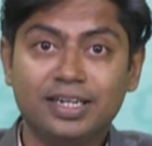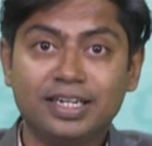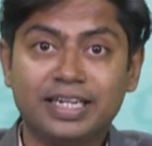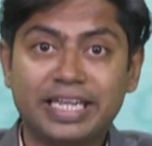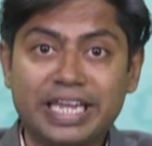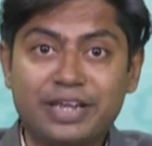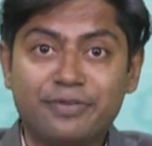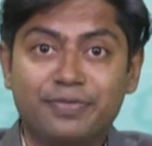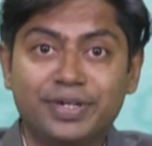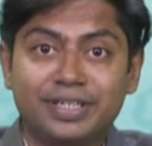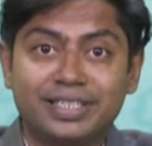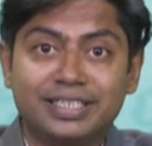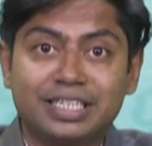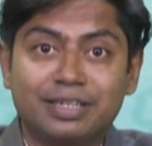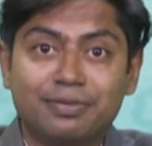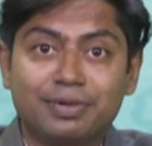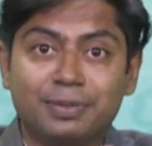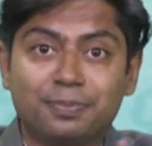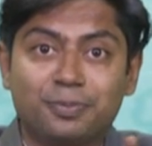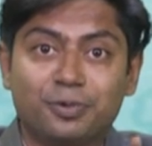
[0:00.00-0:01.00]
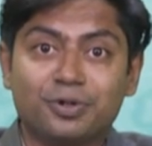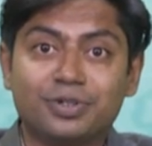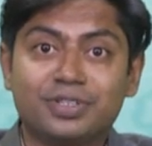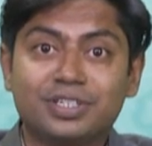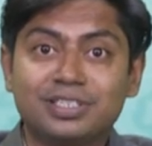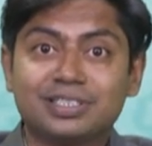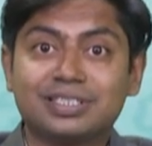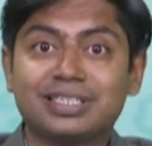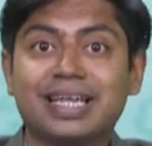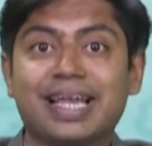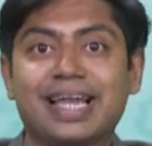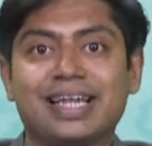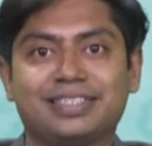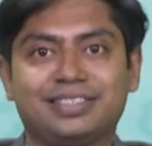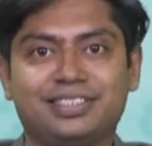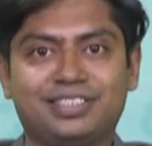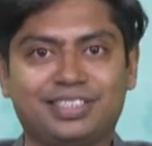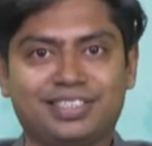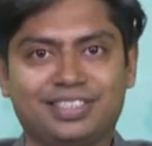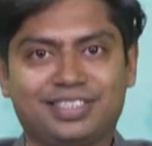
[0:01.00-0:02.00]
even they will put the
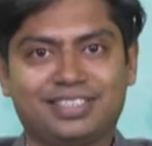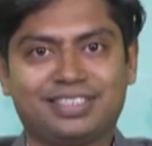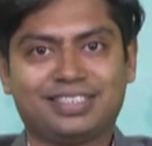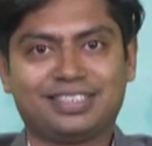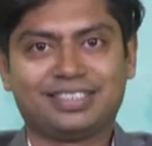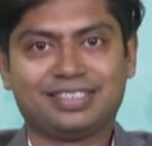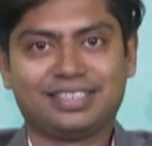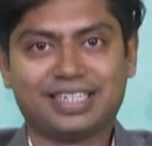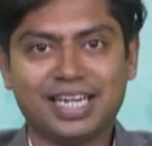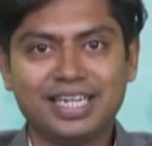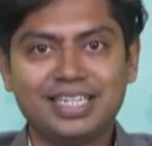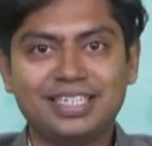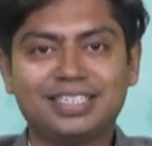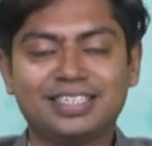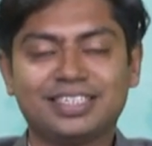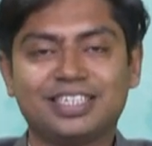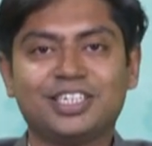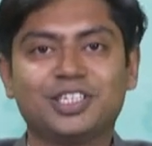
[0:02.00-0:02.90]
sketch, right?